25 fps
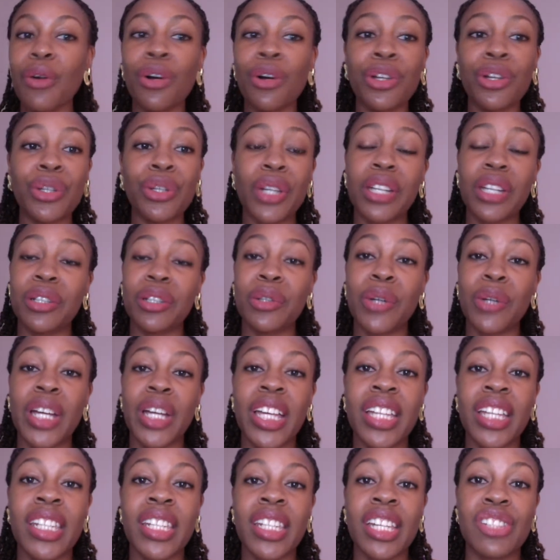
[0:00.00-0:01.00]
Or you can go
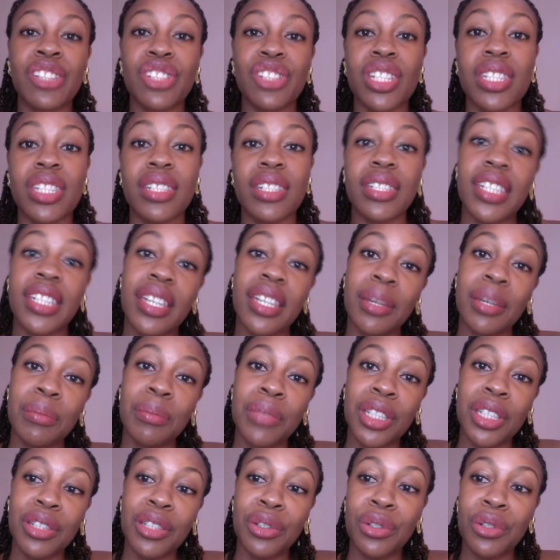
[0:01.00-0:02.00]
ahead and just DM
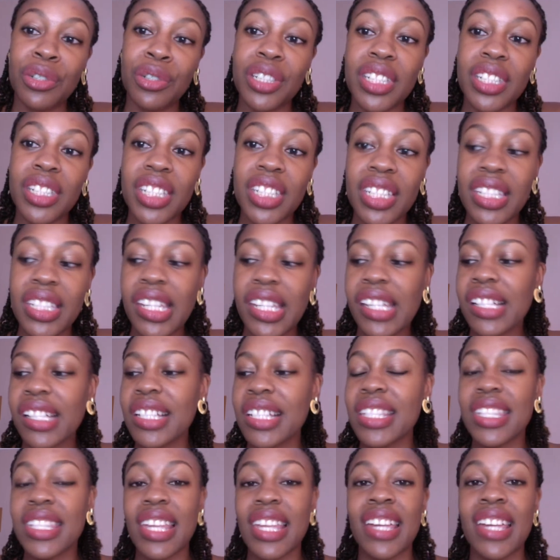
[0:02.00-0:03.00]
me your
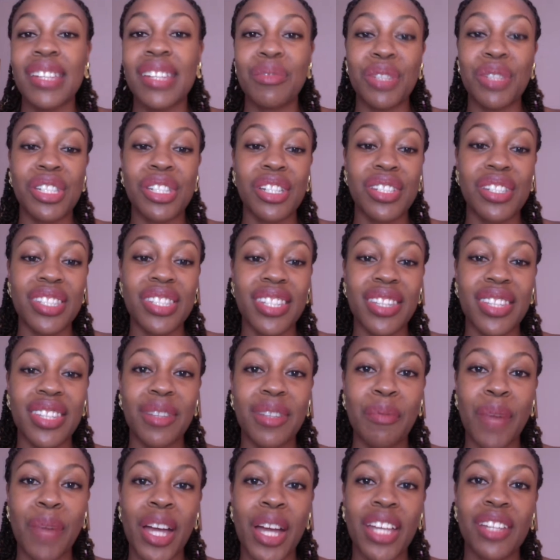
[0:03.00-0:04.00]
details and we shall send
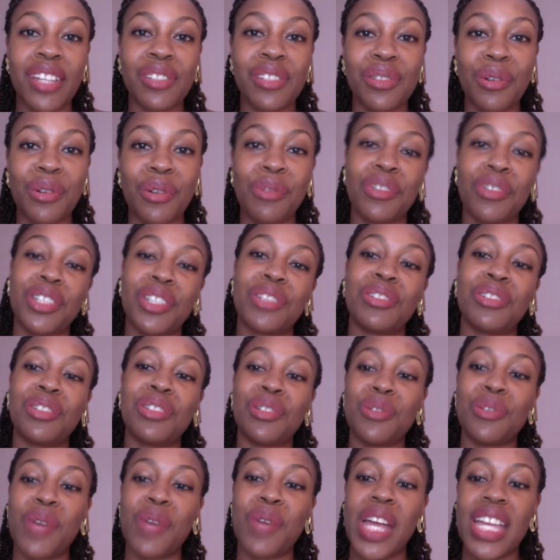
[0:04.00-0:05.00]
the package over to
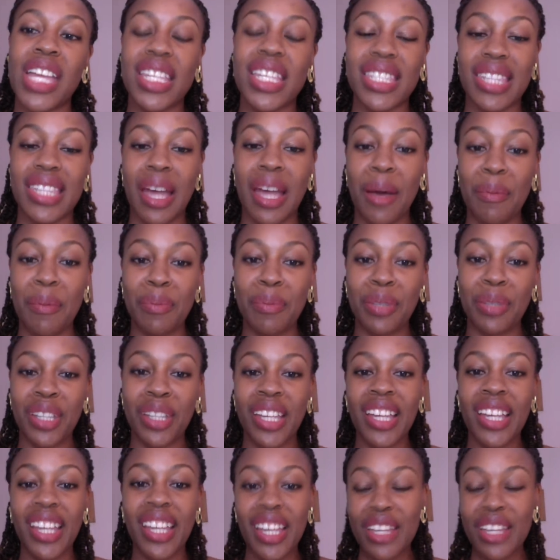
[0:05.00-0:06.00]
you ASAP.
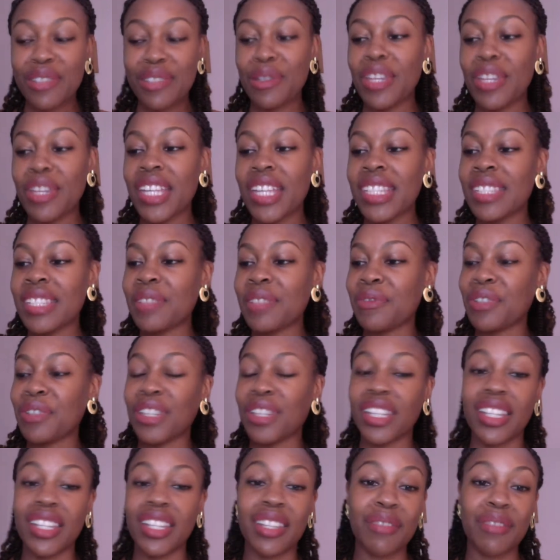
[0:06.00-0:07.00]
So that's it for
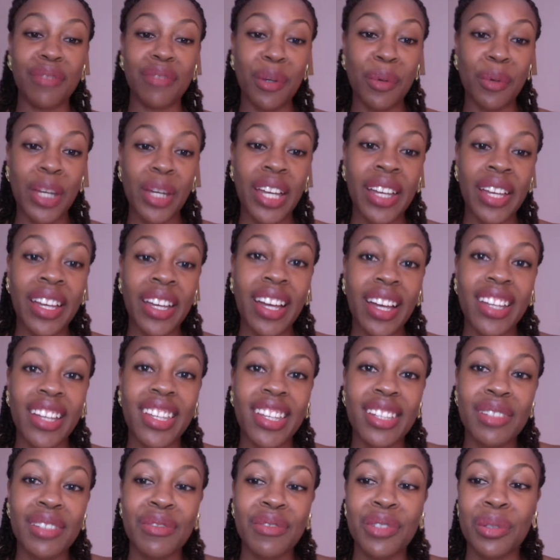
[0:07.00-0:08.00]
the giveaway.
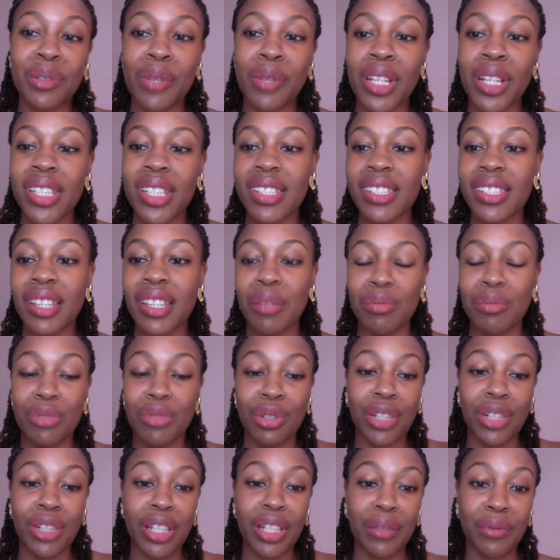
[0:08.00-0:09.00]
Again, if you want
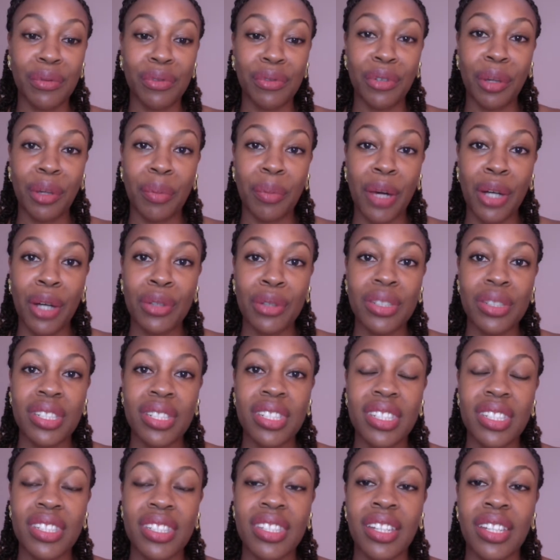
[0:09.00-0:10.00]
more info about
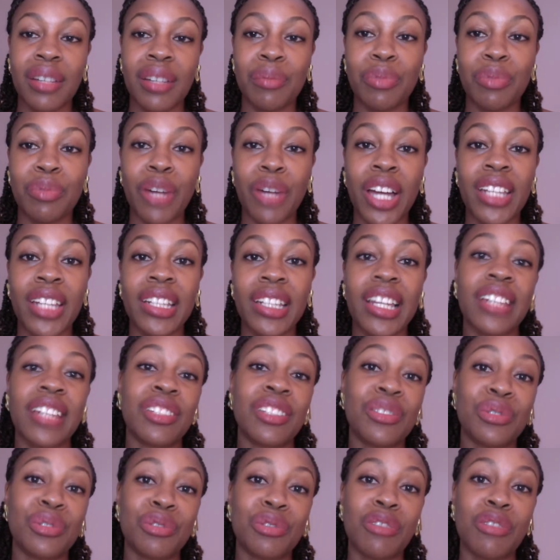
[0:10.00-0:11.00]
the brand
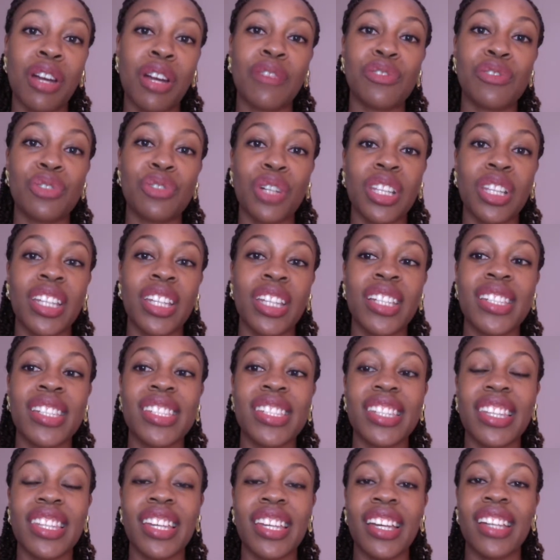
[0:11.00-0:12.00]
Latitude Craft
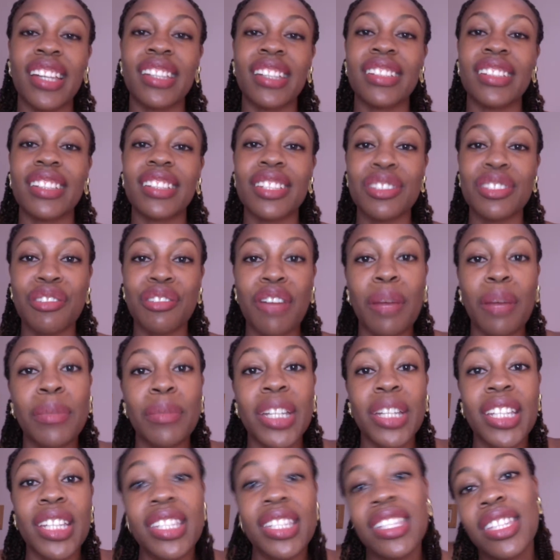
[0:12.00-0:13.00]
Chocolate, their Instagram
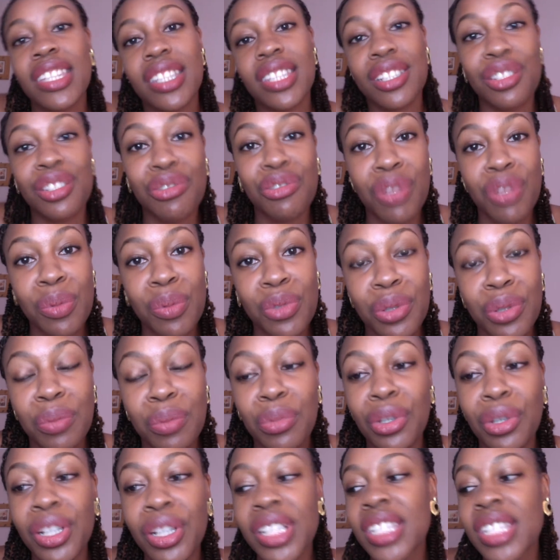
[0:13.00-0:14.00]
link is in the description
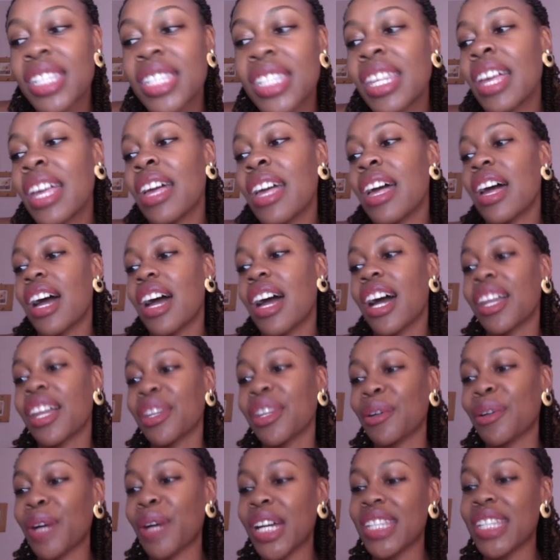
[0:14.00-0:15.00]
box.
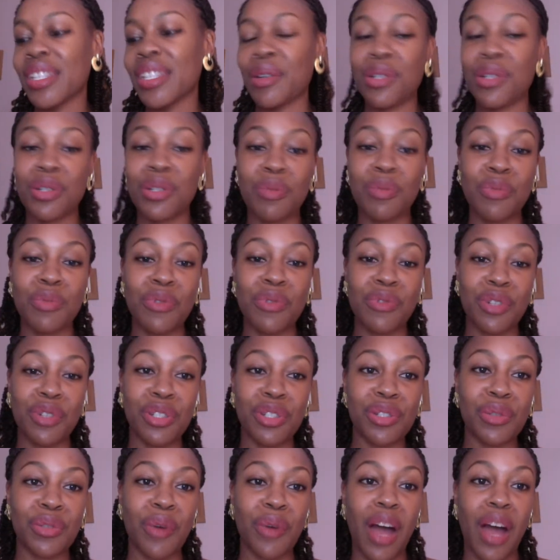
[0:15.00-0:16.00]
Otherwise, I want to move
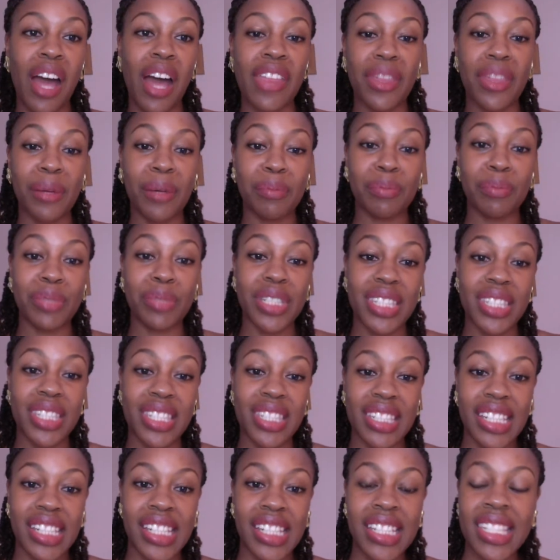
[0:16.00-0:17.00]
on to other
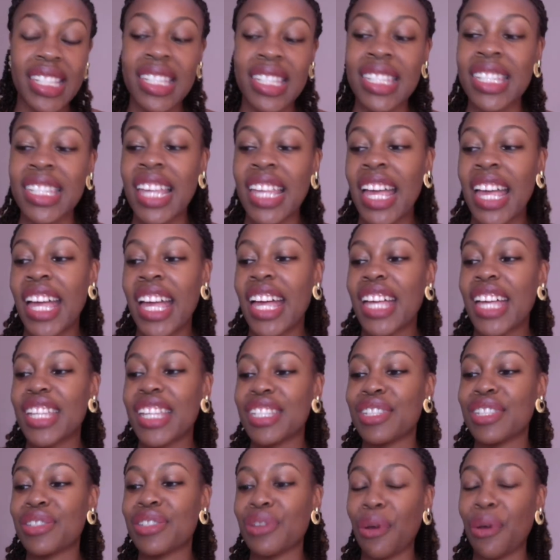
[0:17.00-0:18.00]
business.
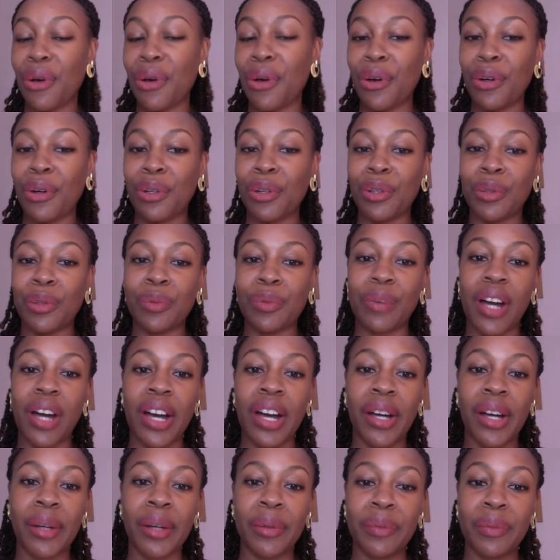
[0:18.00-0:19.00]
So
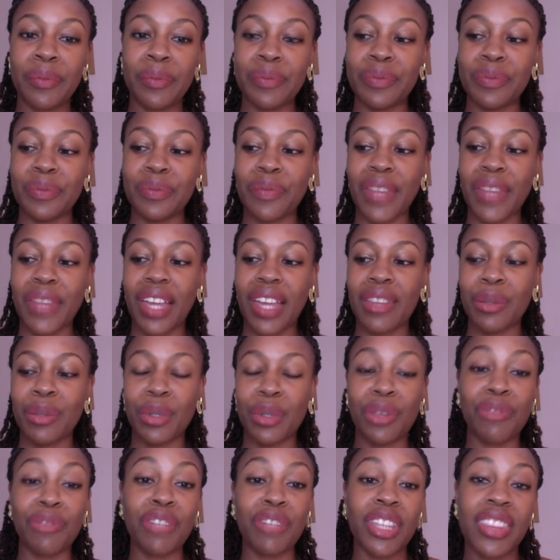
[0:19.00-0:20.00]
there
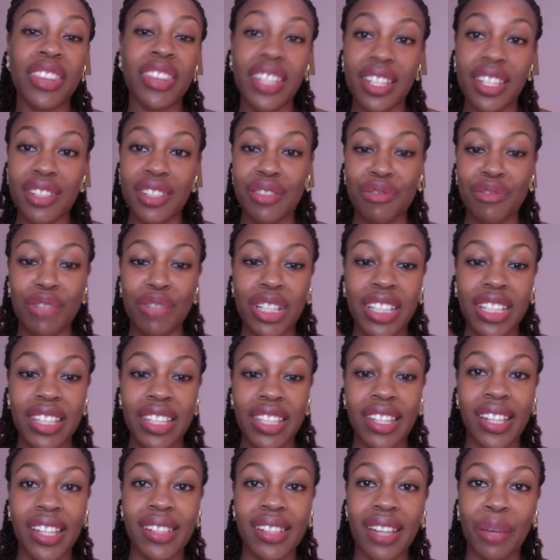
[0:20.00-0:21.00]
were 3 things really
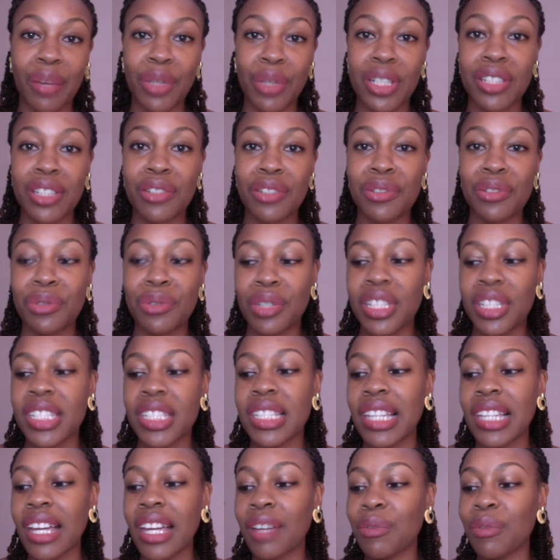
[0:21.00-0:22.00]
that I wanted to do in
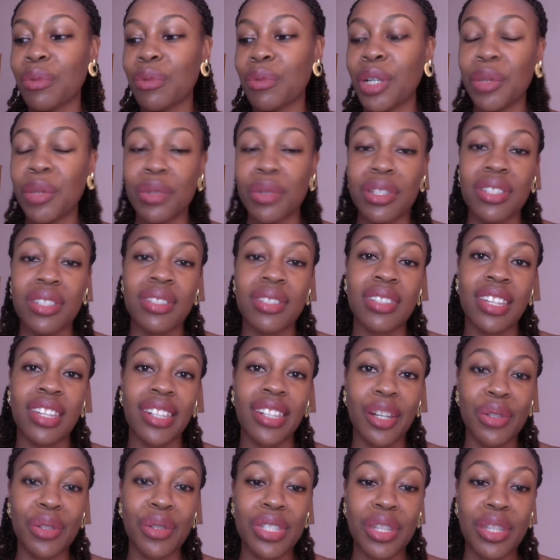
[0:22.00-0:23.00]
this live. One was
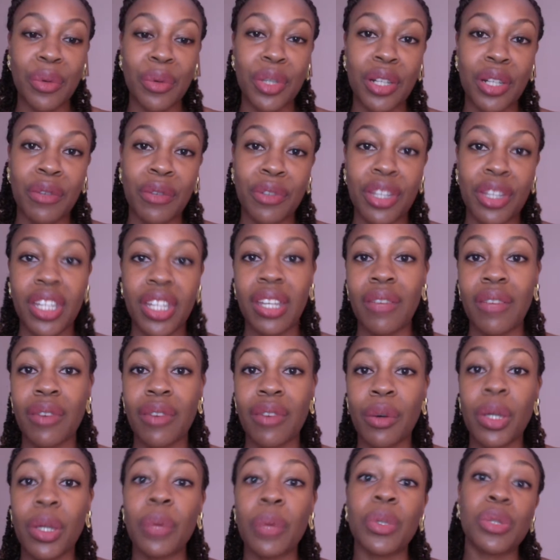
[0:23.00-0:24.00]
announce the winner for the
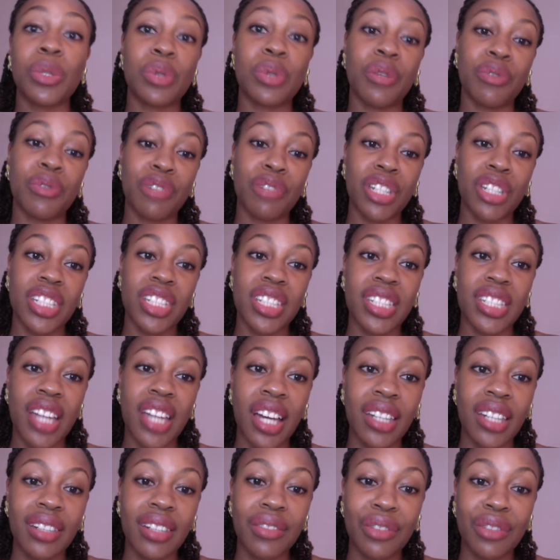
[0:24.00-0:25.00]
giveaway, which we've already
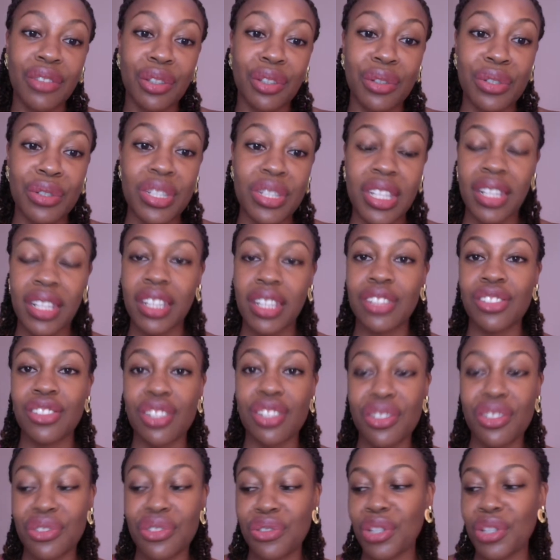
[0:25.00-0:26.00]
done for those that are
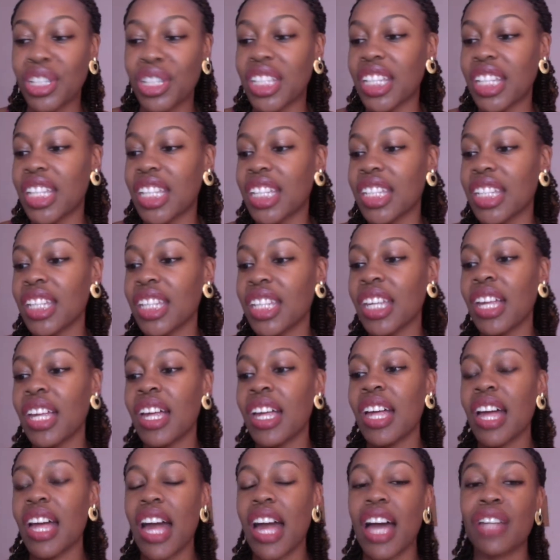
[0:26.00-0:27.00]
just joining in.
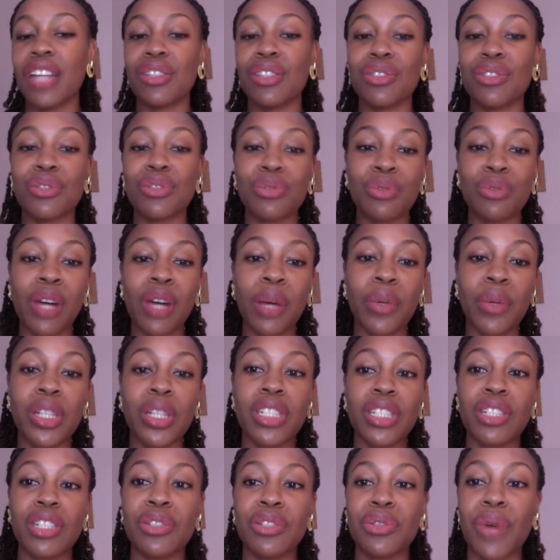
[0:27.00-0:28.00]
And 2, I
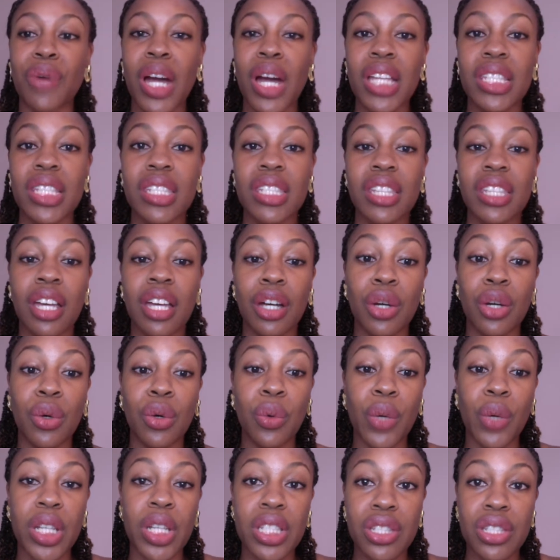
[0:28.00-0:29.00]
wanted to answer
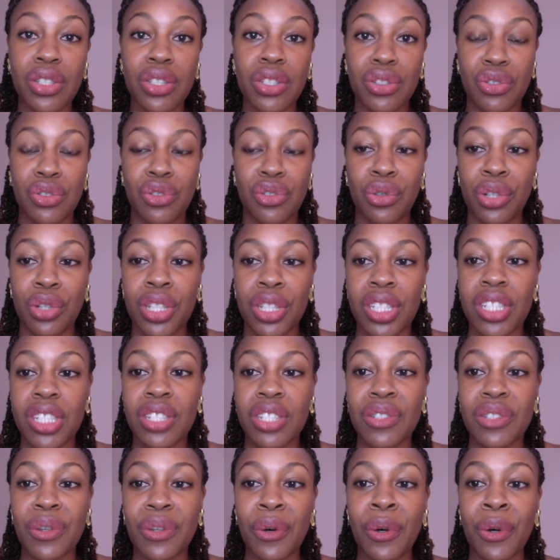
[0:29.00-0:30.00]

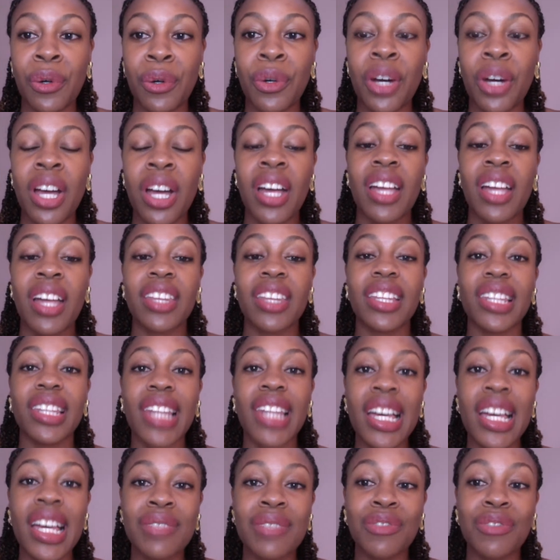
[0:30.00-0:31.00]
questions. So the
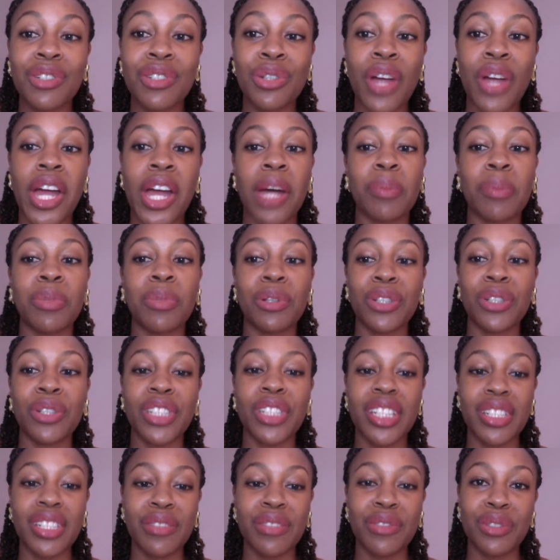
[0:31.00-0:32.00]
last video I
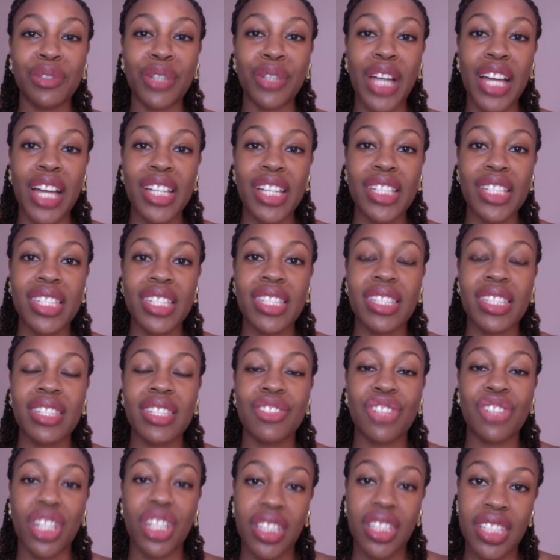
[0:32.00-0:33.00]
uploaded, if you guys
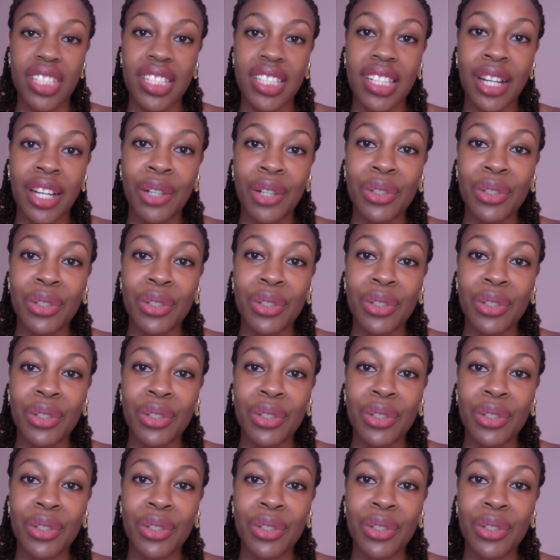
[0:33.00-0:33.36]
checked it